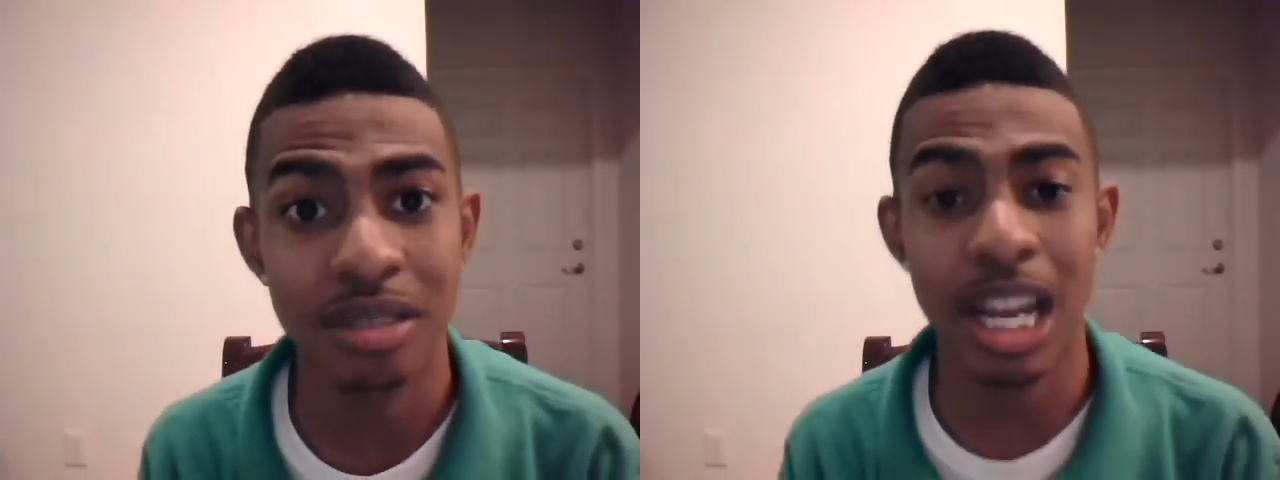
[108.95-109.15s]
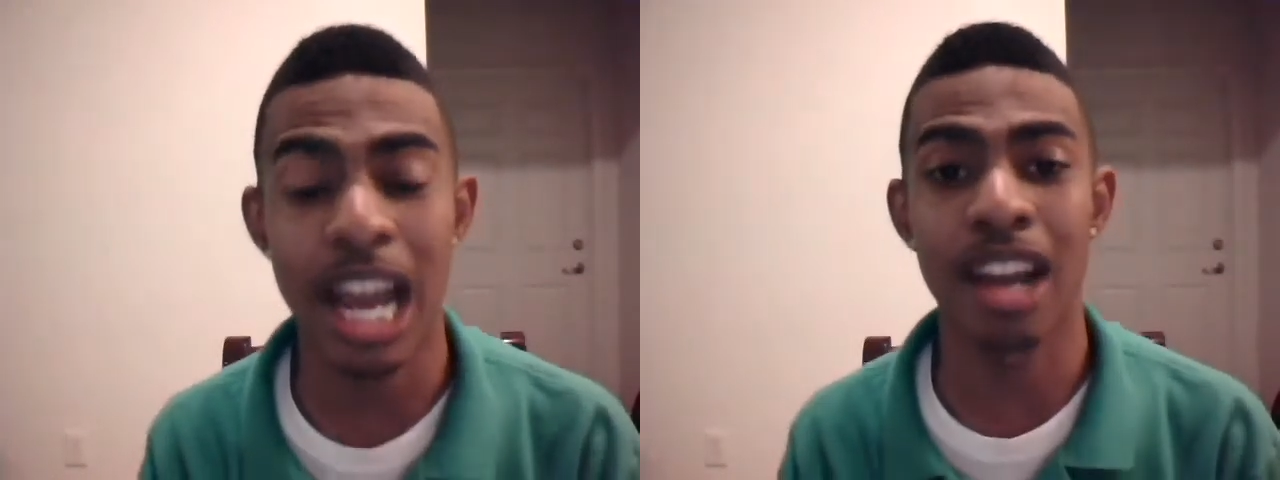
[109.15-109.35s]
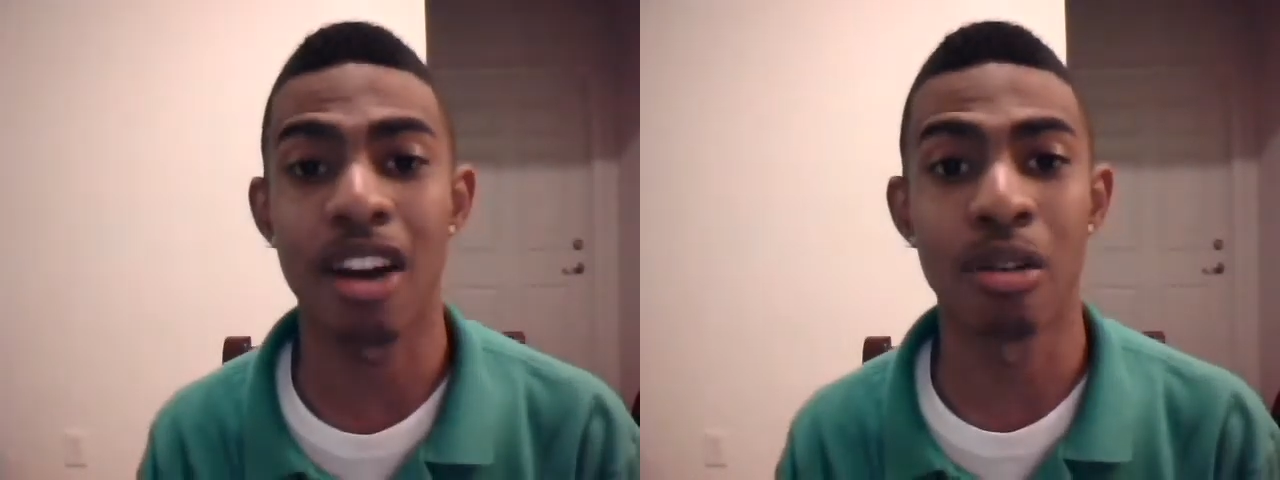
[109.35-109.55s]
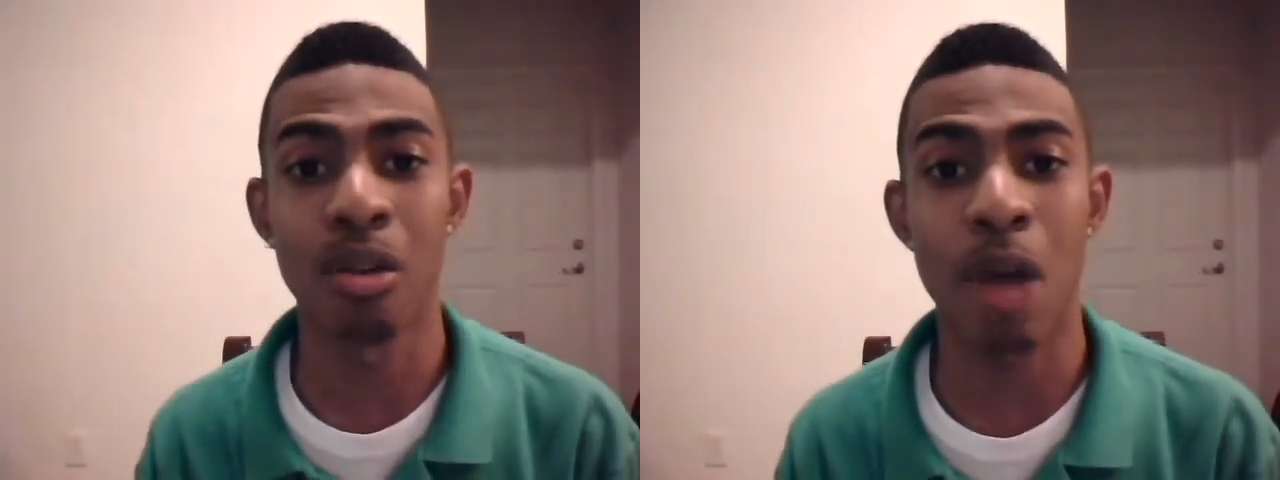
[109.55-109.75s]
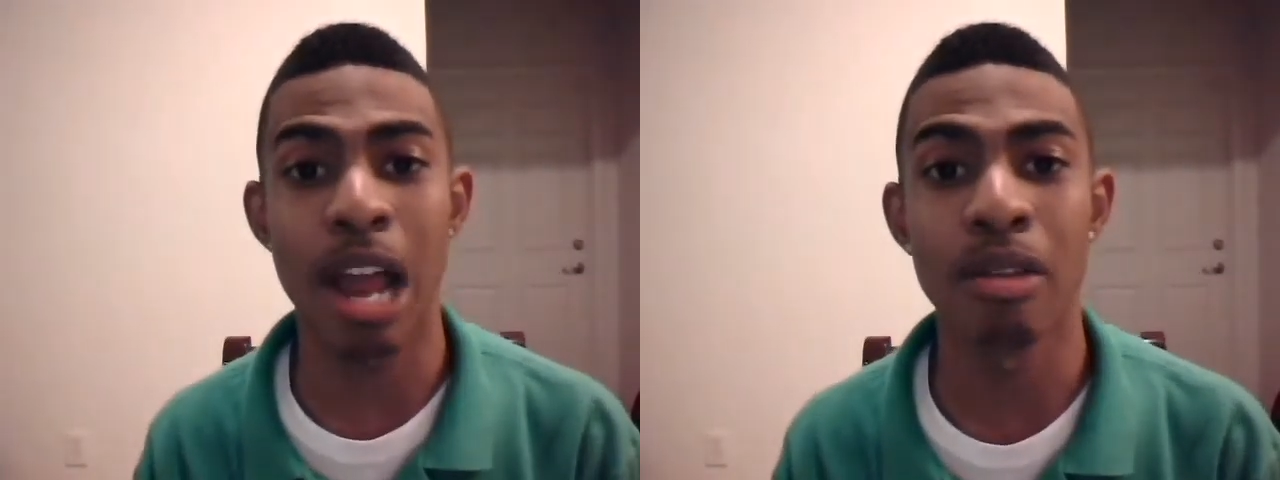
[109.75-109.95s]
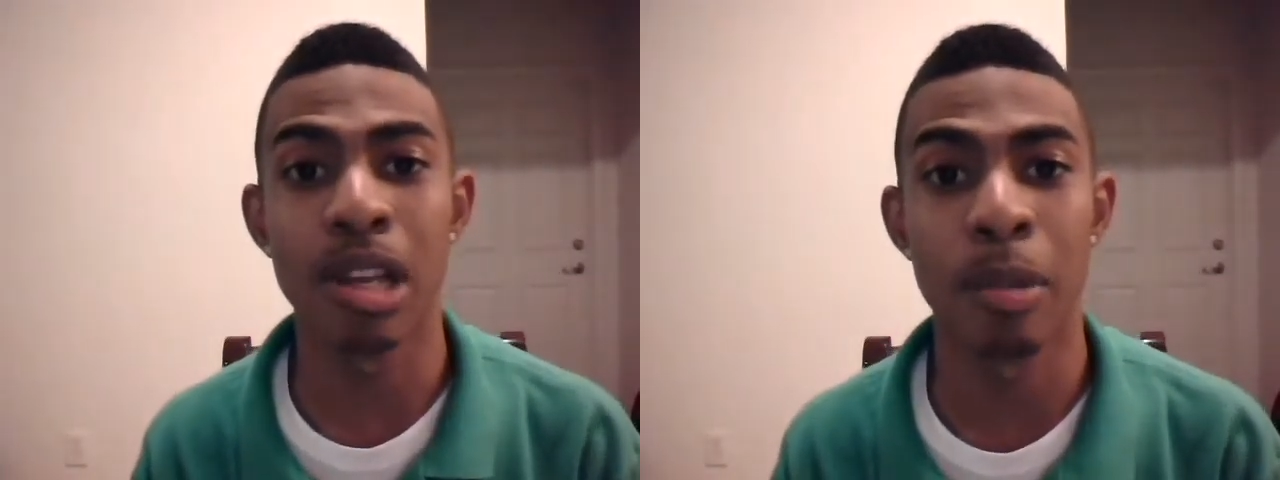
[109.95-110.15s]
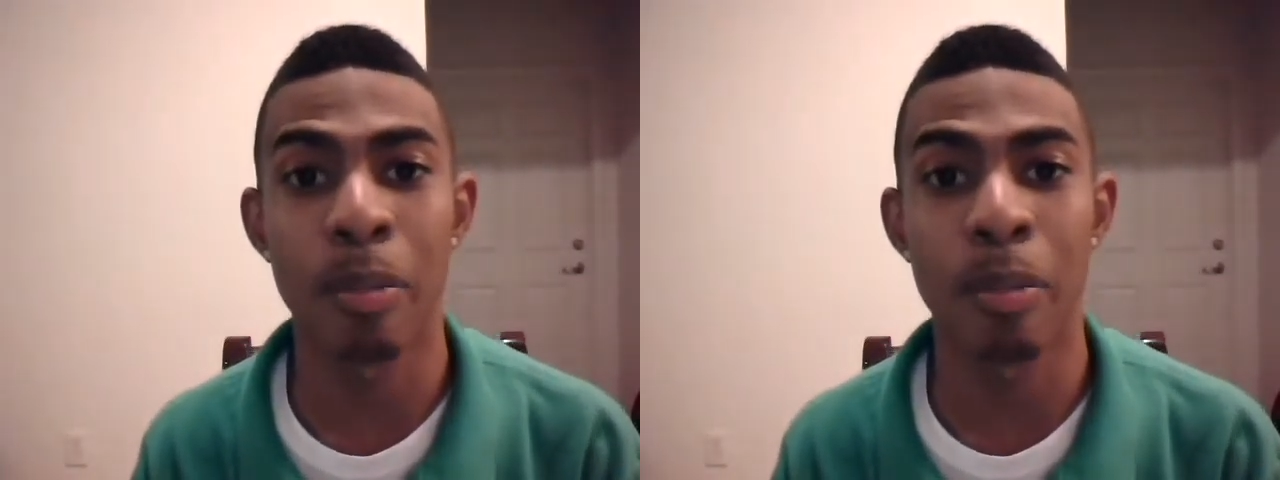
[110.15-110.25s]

Tiger, I don't know why you keep